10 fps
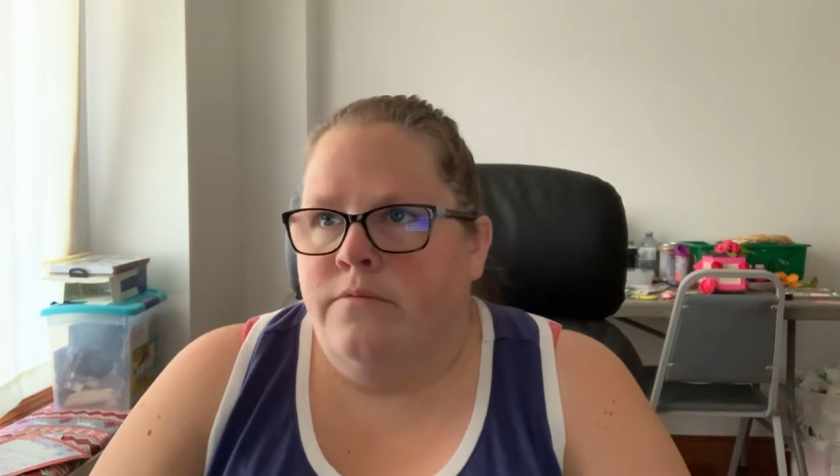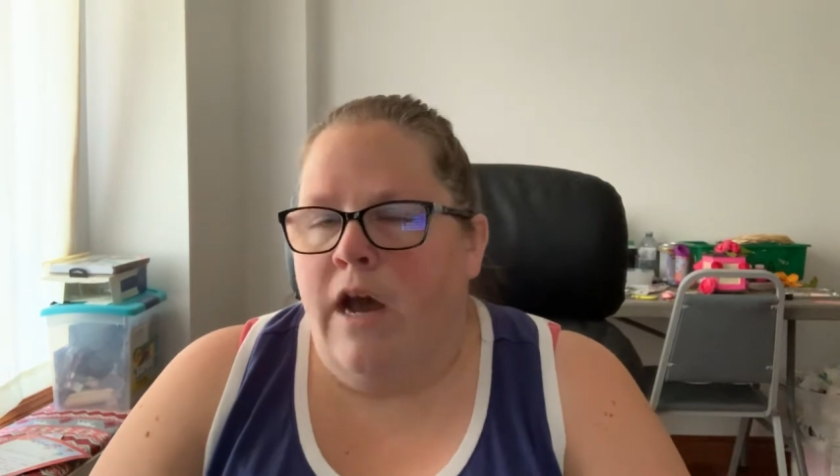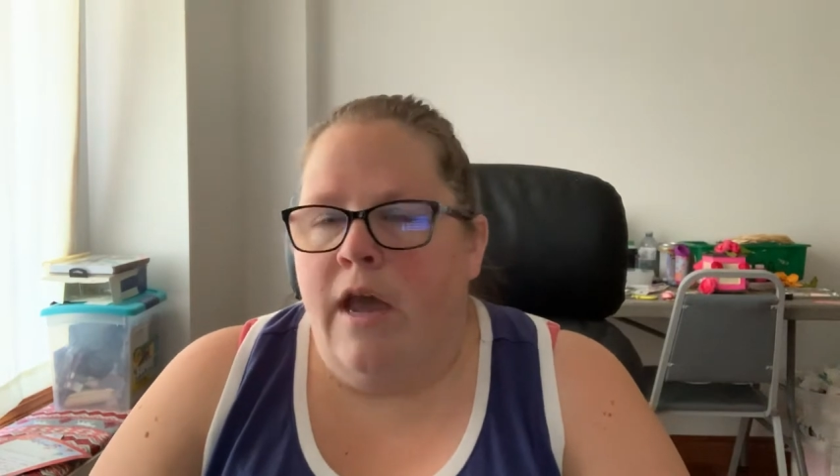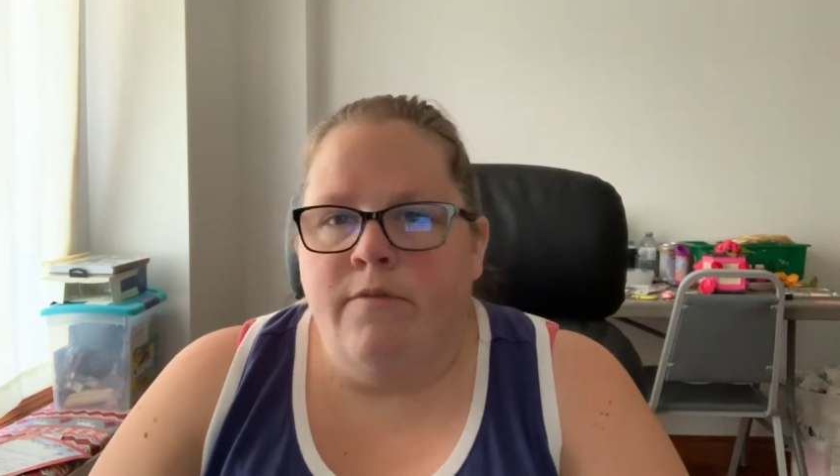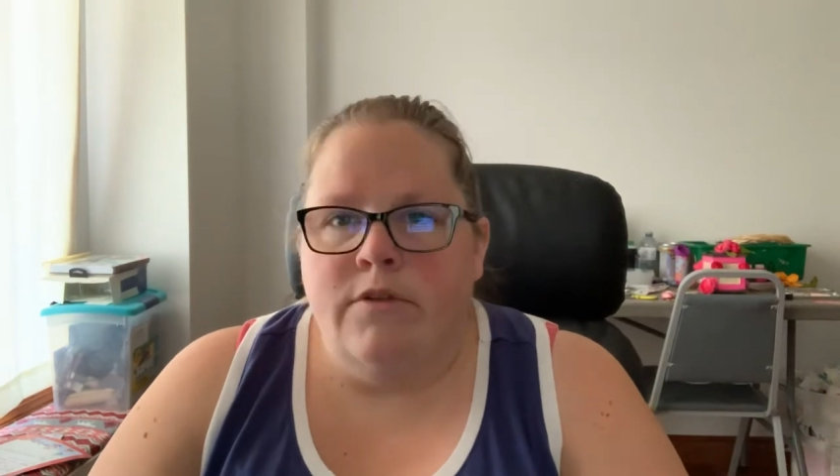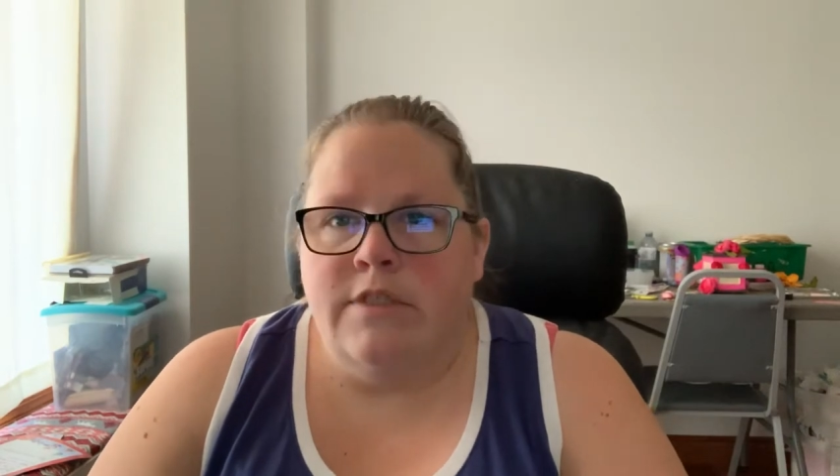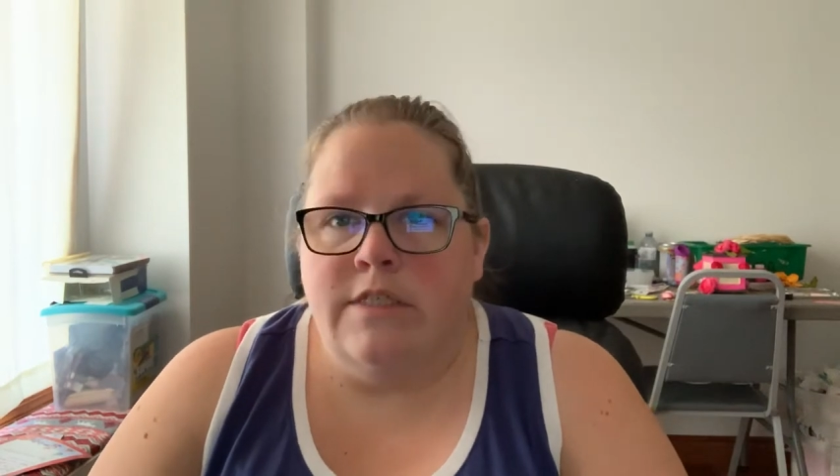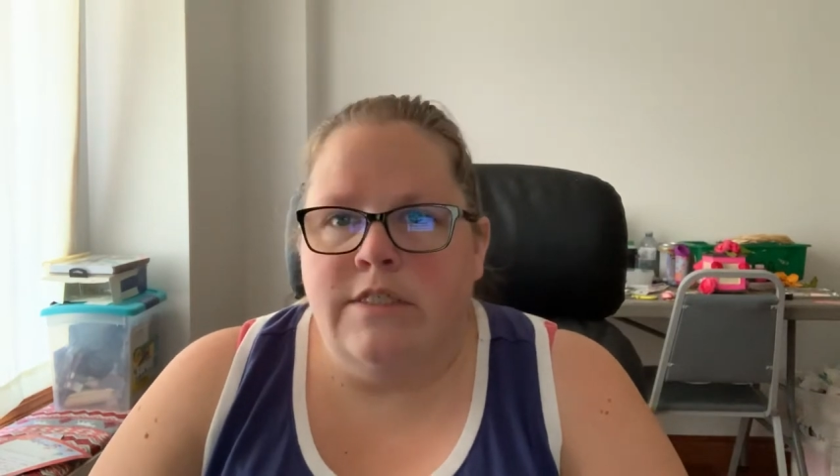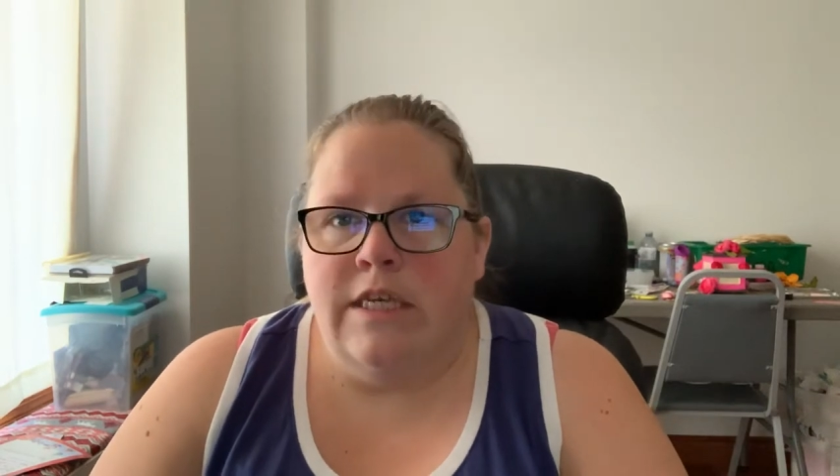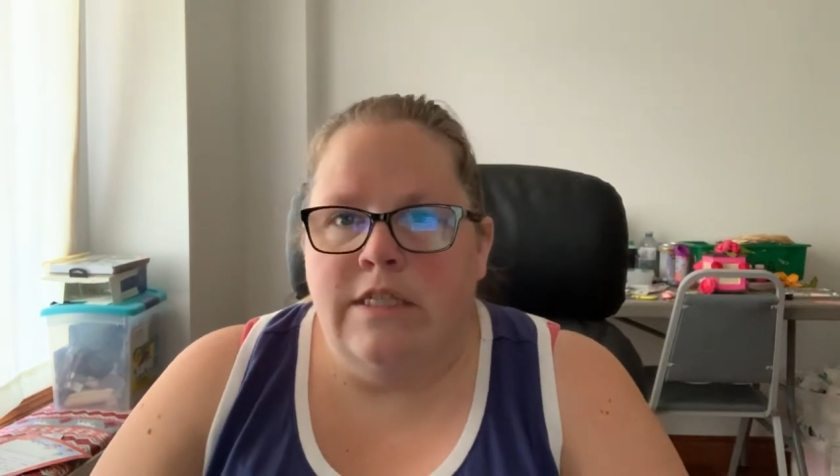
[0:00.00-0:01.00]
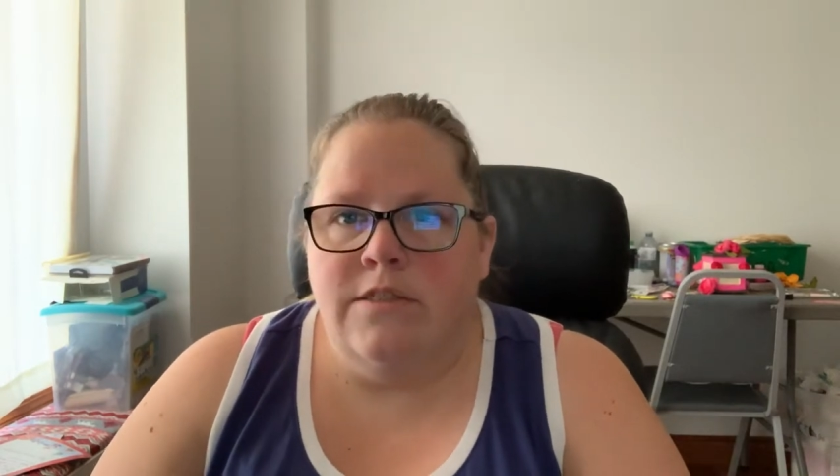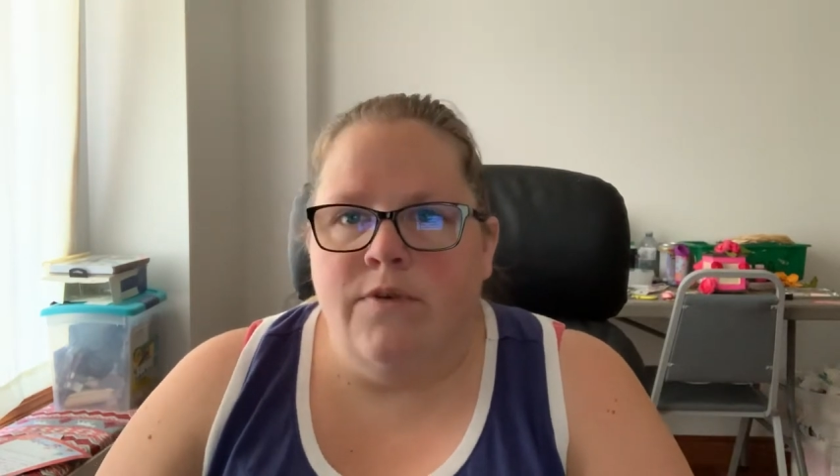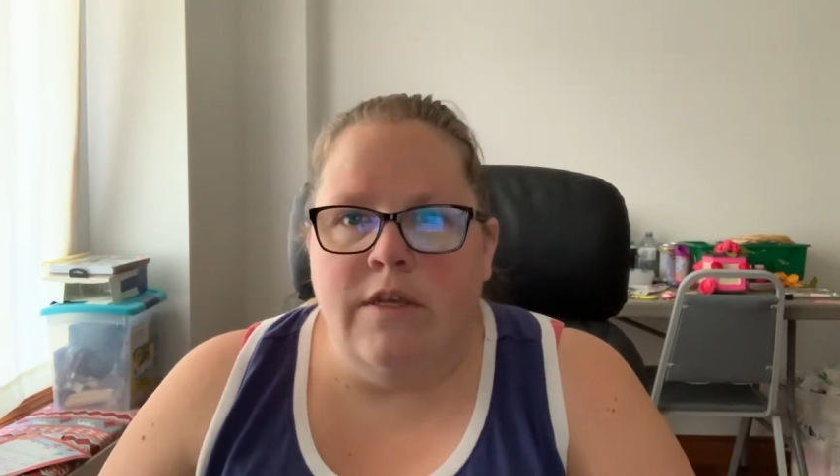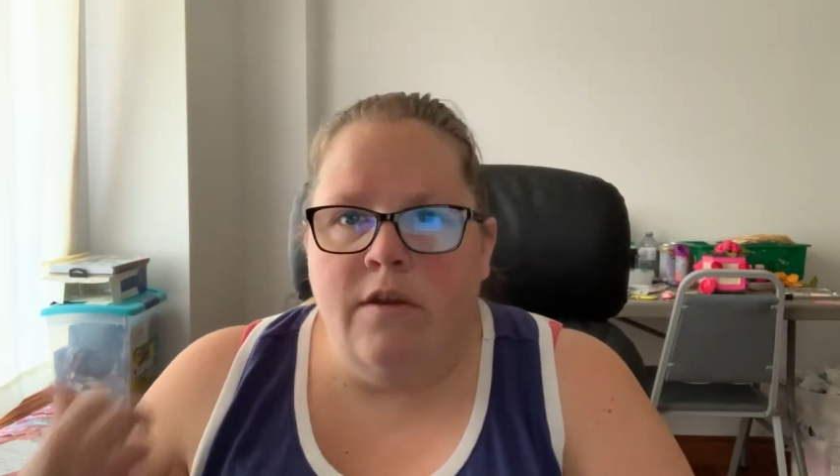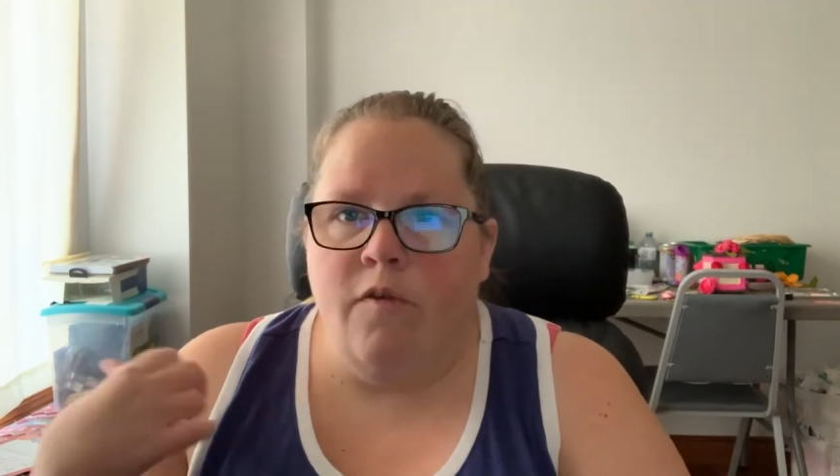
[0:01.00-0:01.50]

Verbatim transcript: five or six skeins of it.